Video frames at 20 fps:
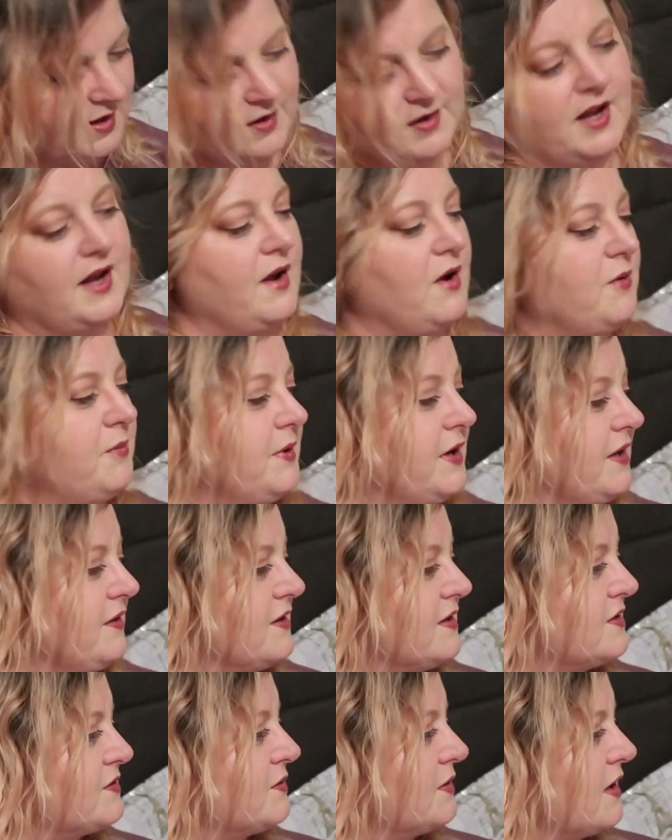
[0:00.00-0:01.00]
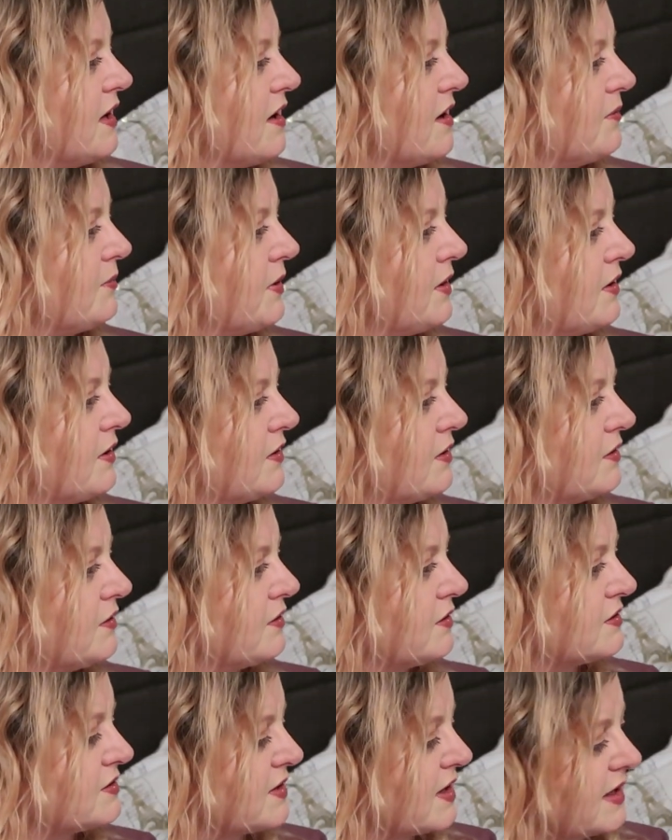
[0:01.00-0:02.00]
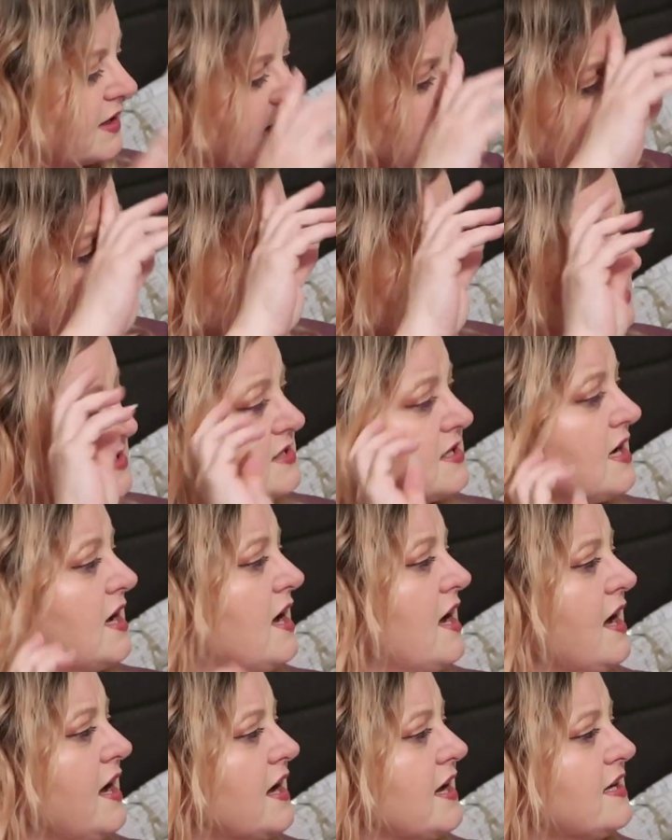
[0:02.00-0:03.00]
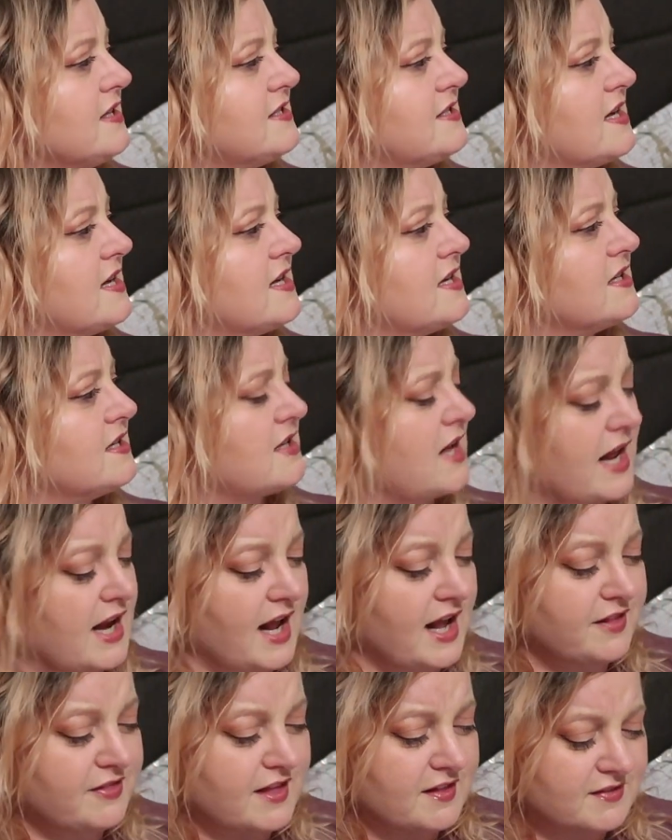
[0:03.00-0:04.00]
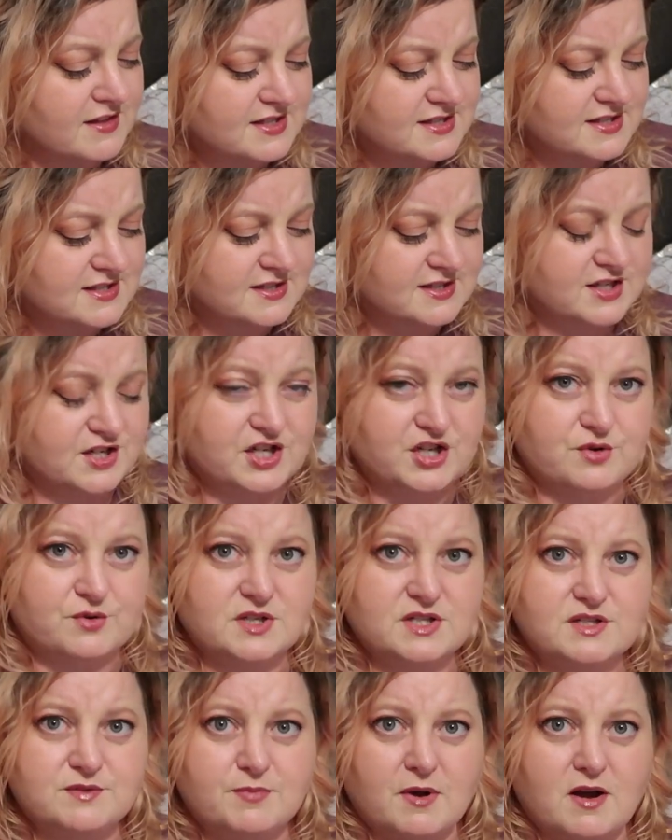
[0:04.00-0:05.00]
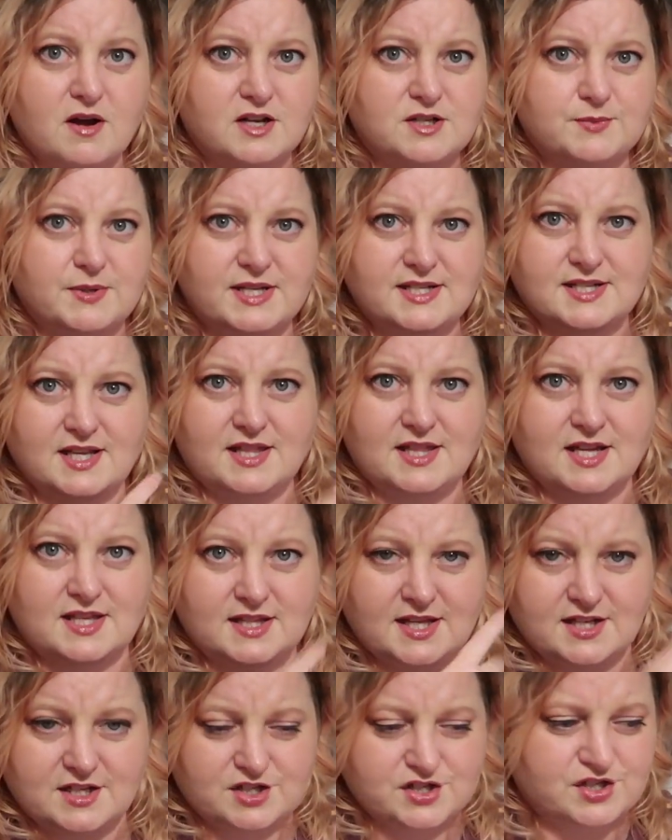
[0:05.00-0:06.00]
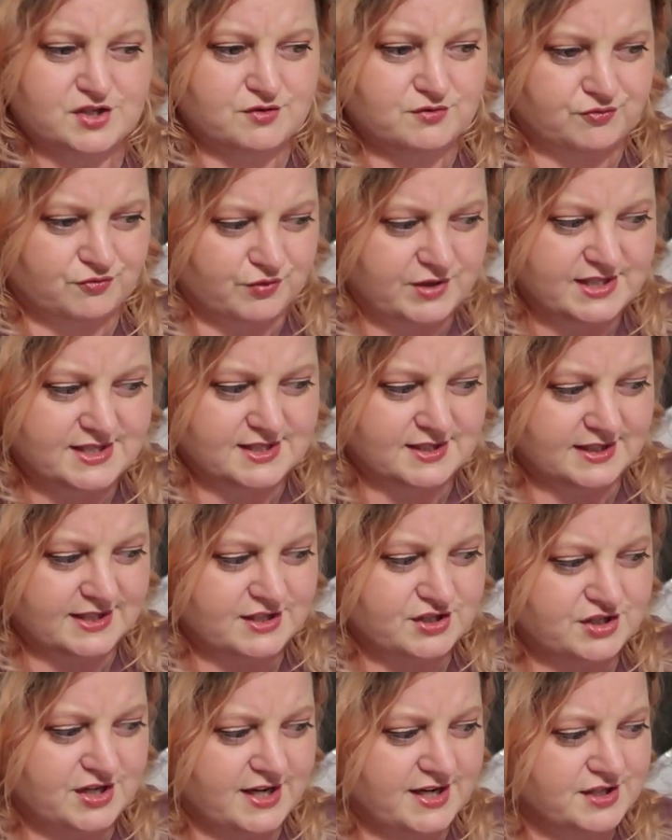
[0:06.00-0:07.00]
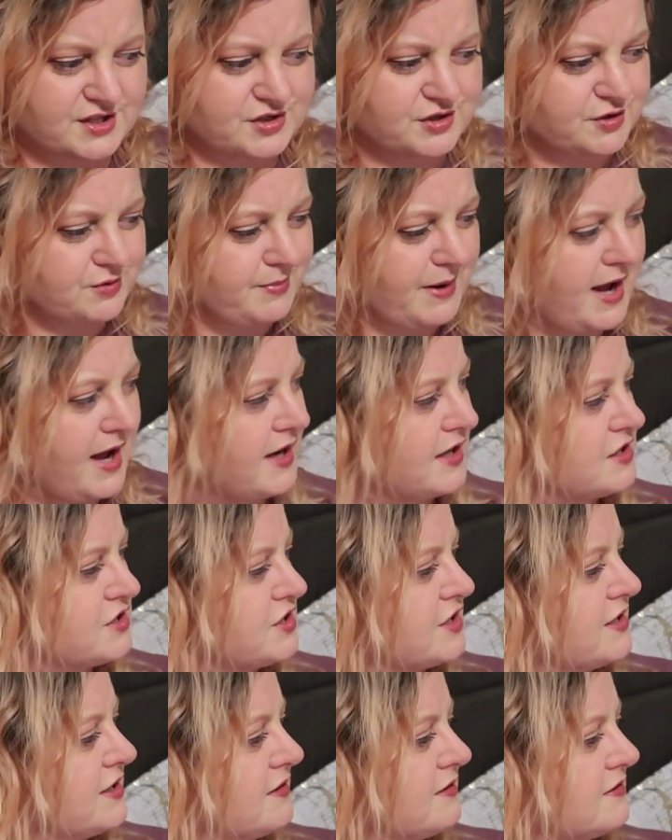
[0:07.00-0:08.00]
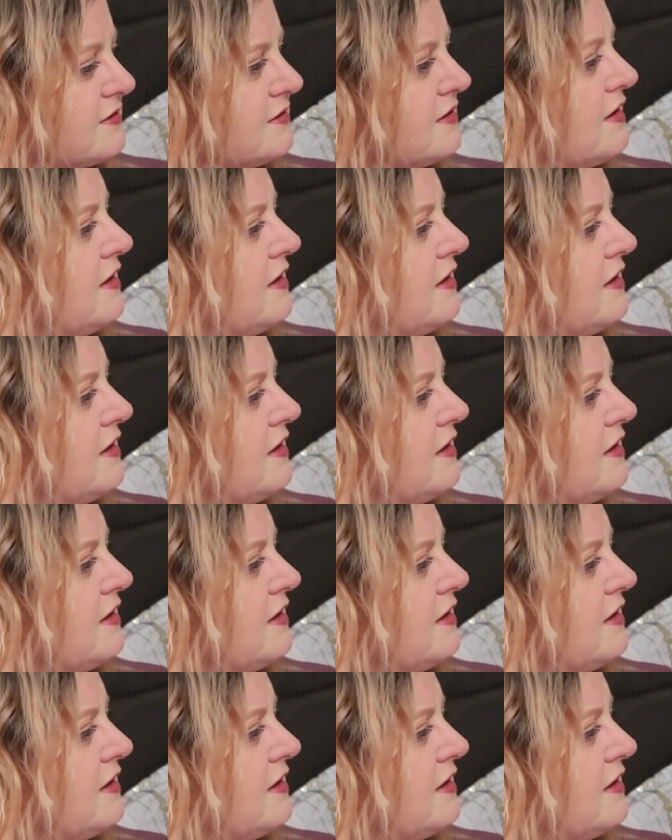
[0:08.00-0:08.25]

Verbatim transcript: Okay, opening this one up looks like this. It says, and I think this is the newest box because I think they just recently changed their packaging.